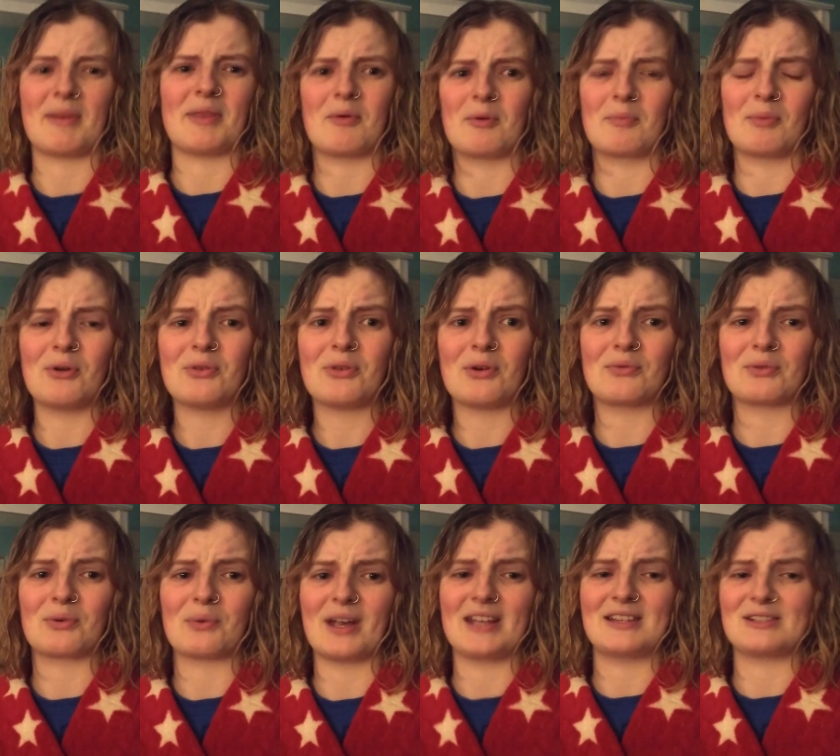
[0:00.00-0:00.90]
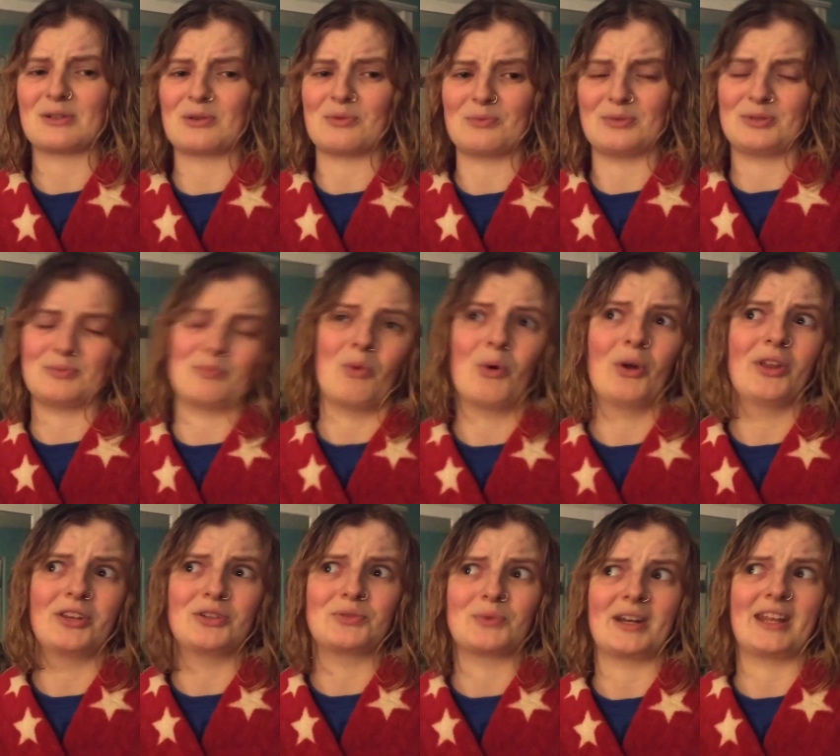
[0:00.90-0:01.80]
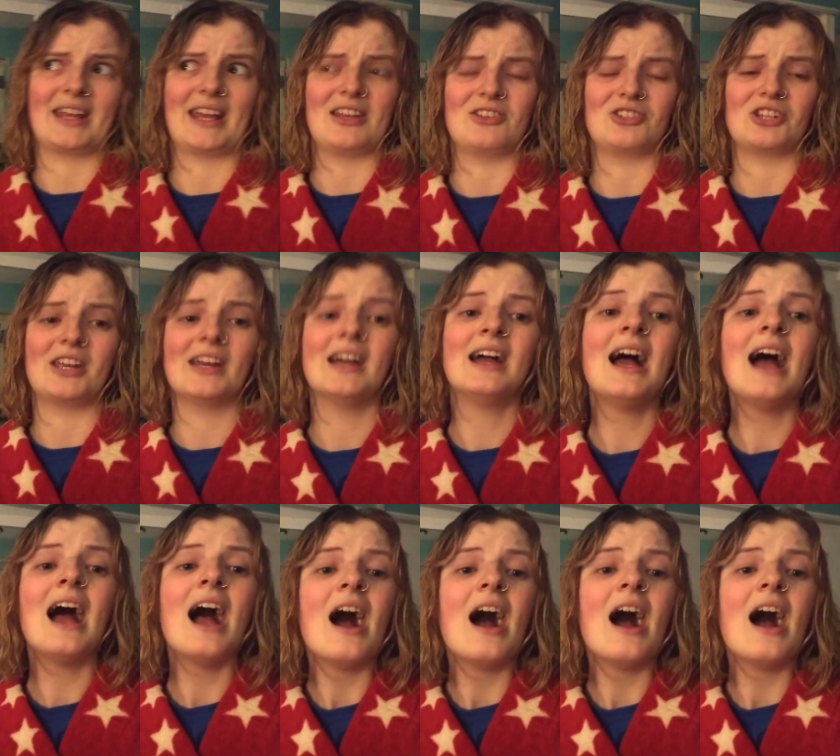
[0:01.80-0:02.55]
and they were both overweight, so it was more than twenty K G.